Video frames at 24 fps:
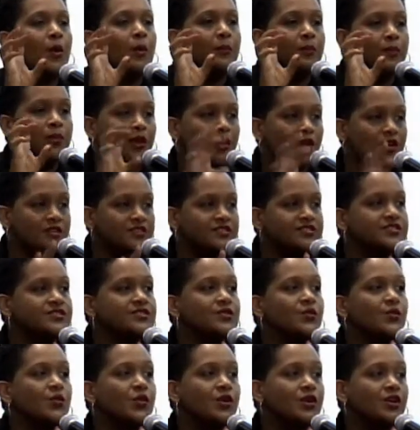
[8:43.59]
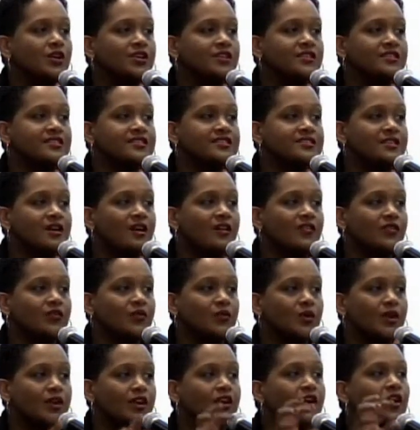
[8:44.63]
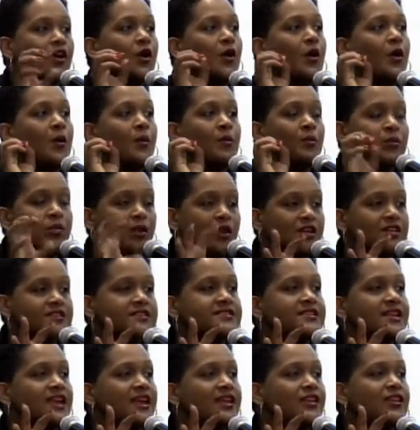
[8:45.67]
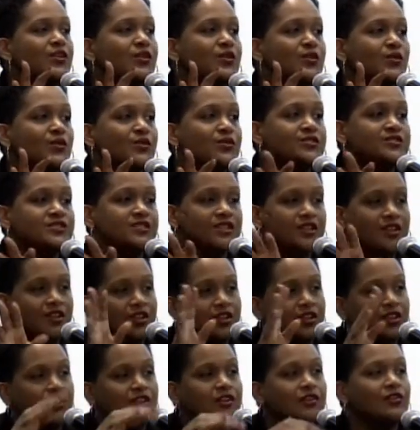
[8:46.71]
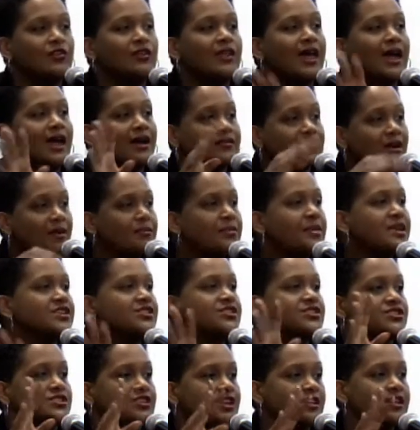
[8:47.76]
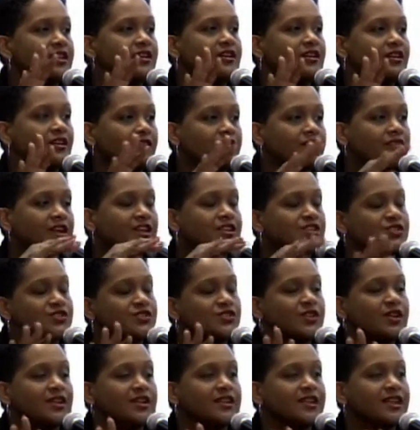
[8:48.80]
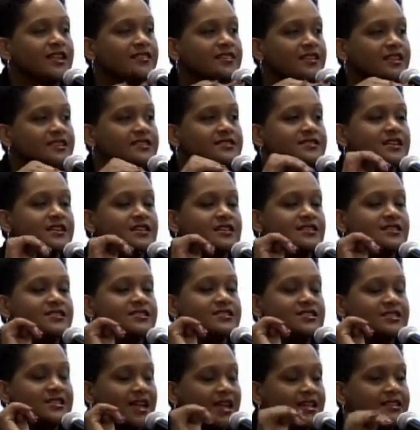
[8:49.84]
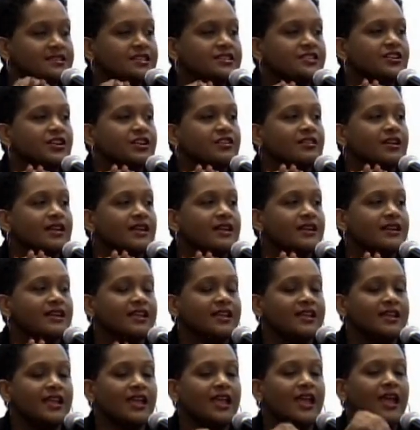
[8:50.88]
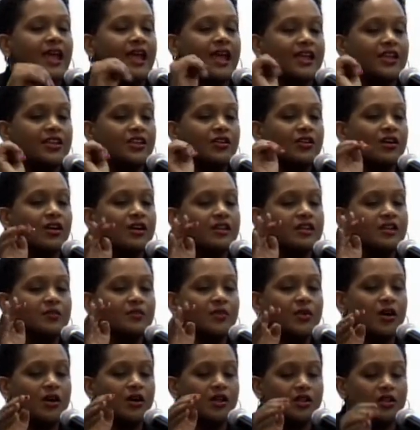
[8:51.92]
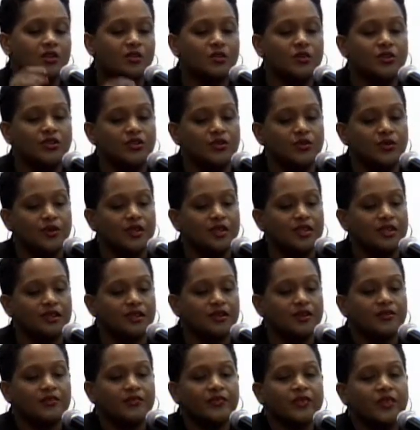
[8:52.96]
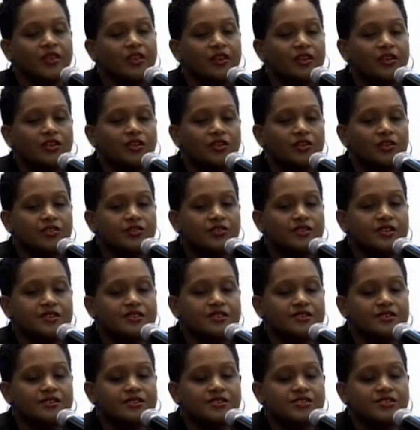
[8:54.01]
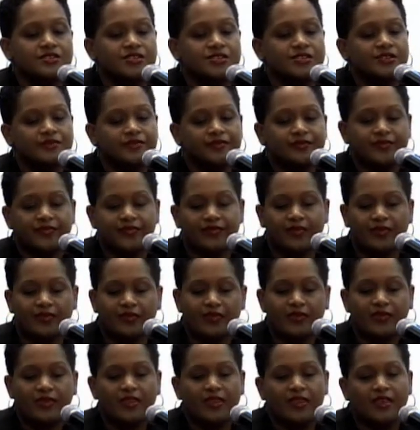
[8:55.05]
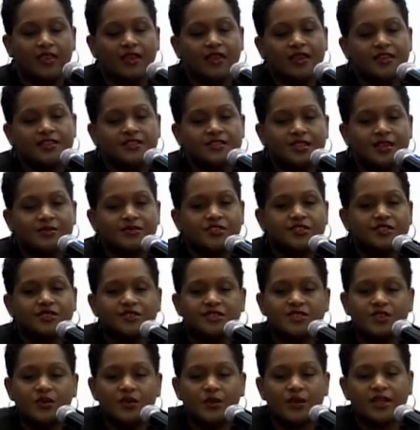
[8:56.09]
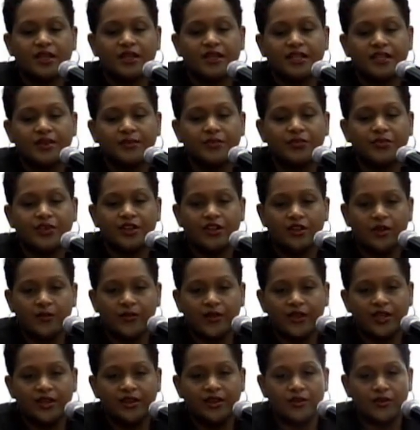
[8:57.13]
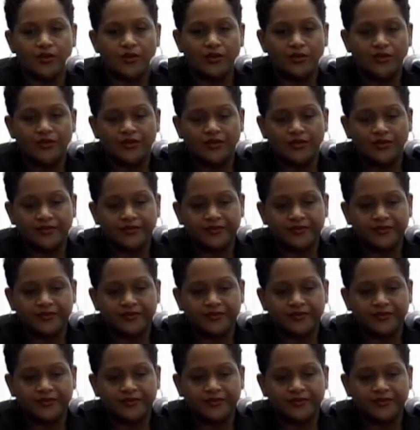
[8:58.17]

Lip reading: plus Word, the software, plus EndNote, you will have a mixture there for ensuring that things are cited correctly and you're on the ball with doing your research. So I'm just going to quickly bring up EndNote